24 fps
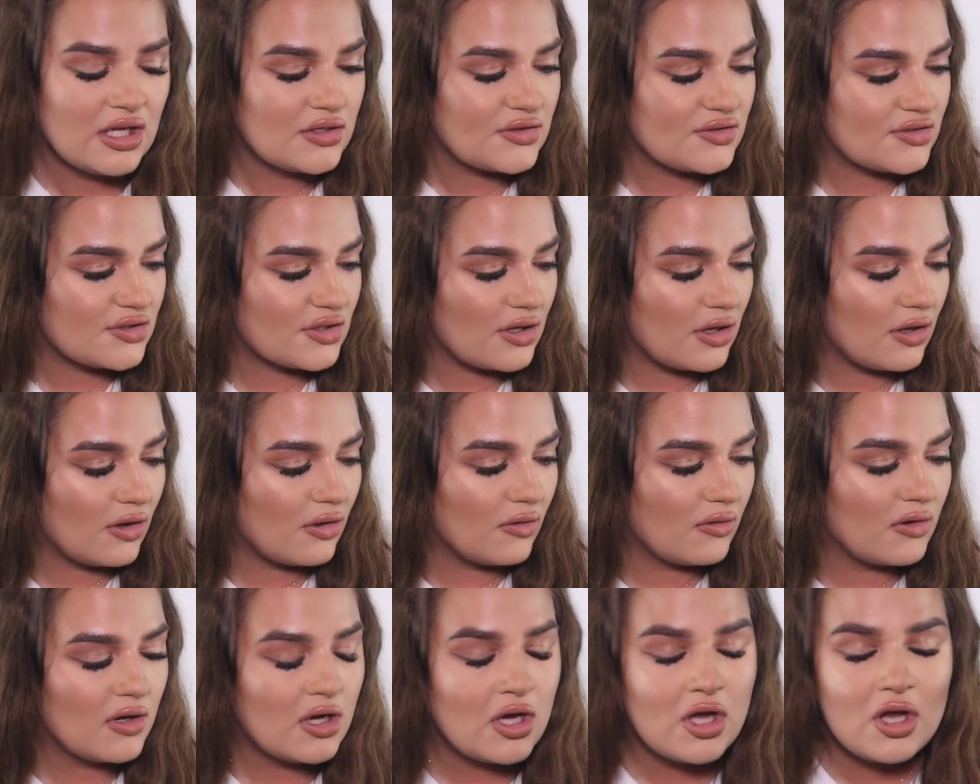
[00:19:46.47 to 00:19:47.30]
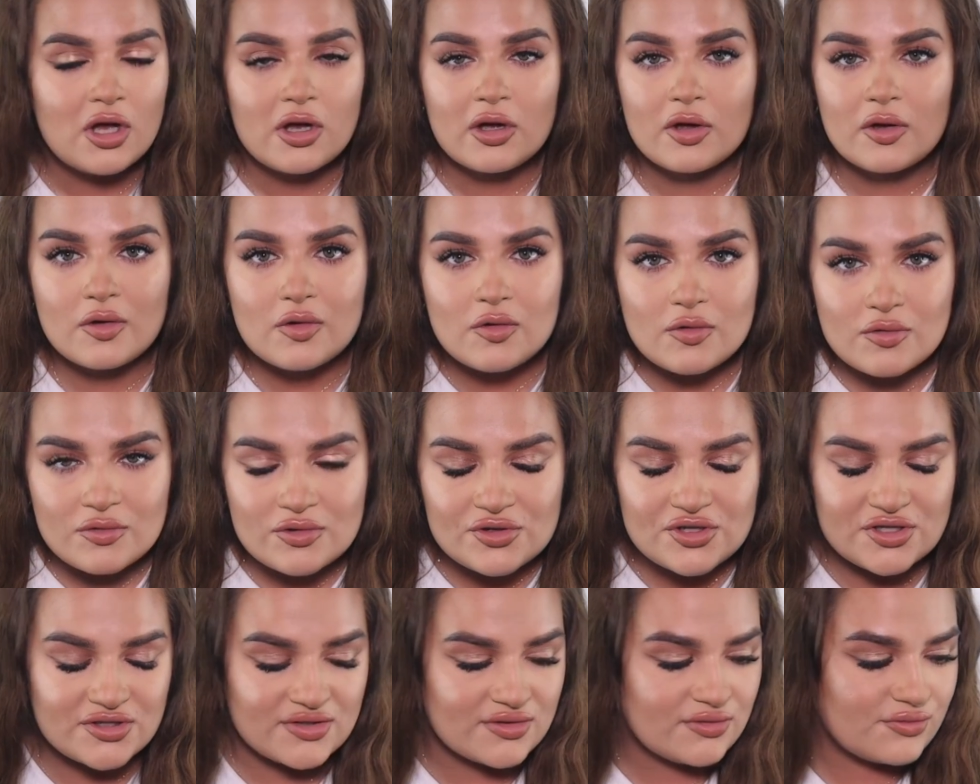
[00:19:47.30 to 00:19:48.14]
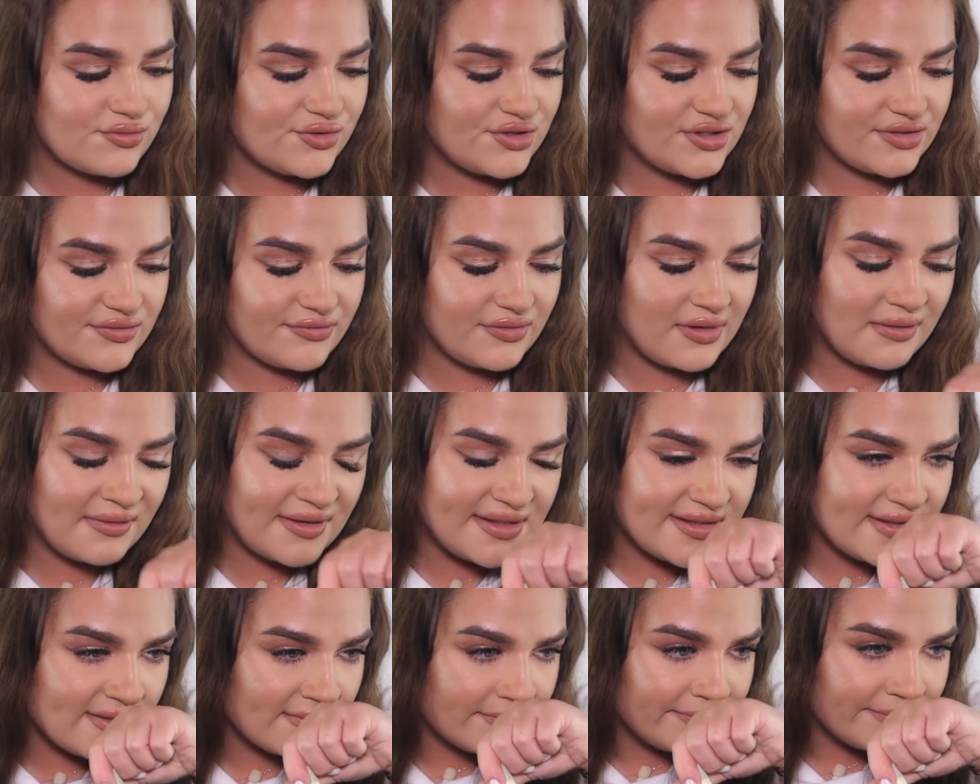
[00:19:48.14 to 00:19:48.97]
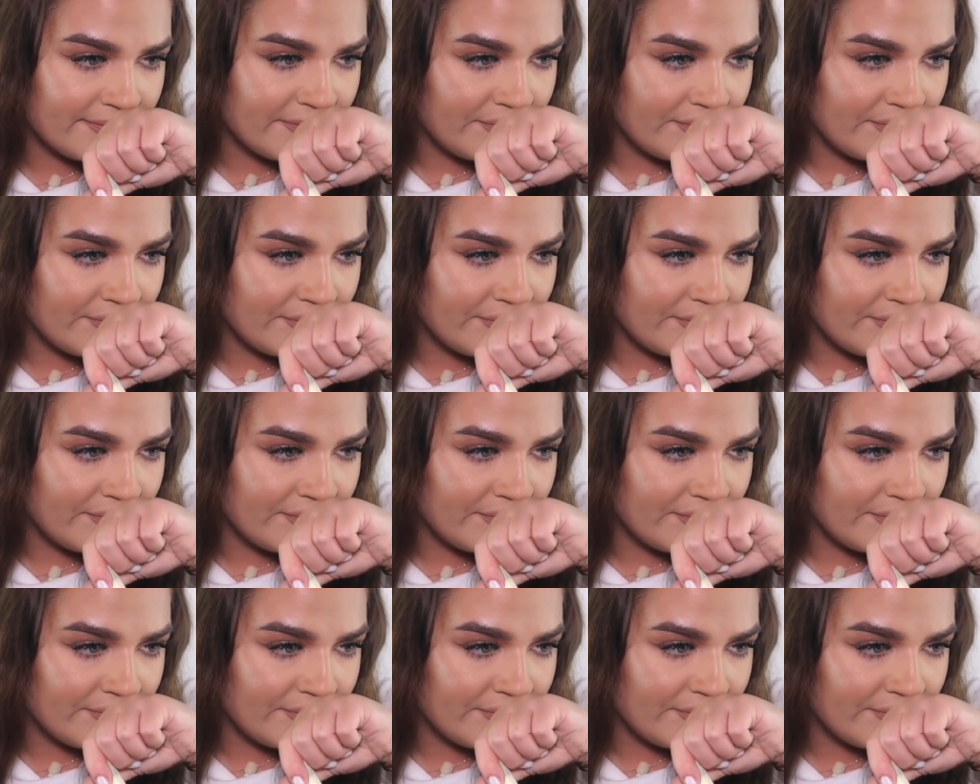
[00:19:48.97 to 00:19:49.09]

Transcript: So gorgeous, gorgeous fragrance.